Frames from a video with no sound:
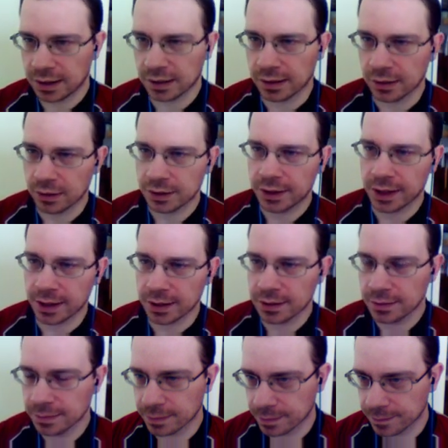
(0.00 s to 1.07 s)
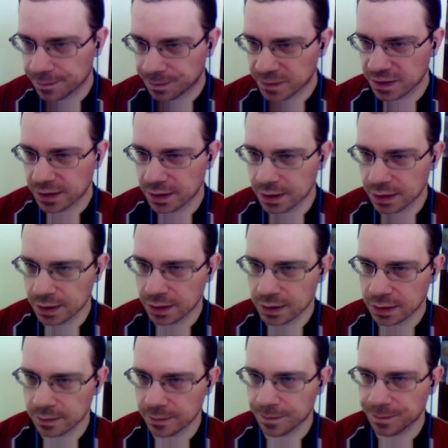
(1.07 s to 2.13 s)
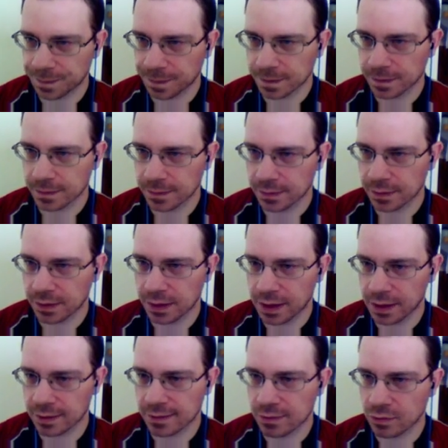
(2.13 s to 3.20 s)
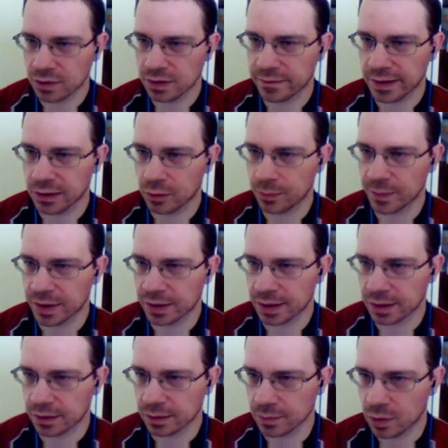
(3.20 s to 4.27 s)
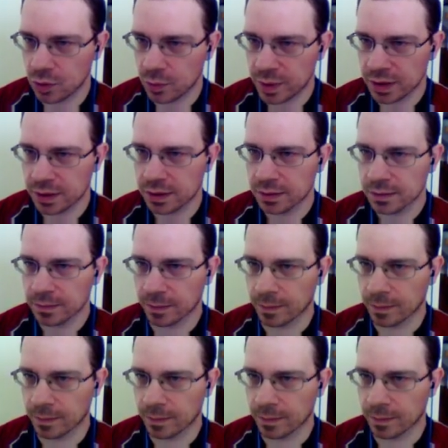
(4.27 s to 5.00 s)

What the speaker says: Okay, he has no development at the moment,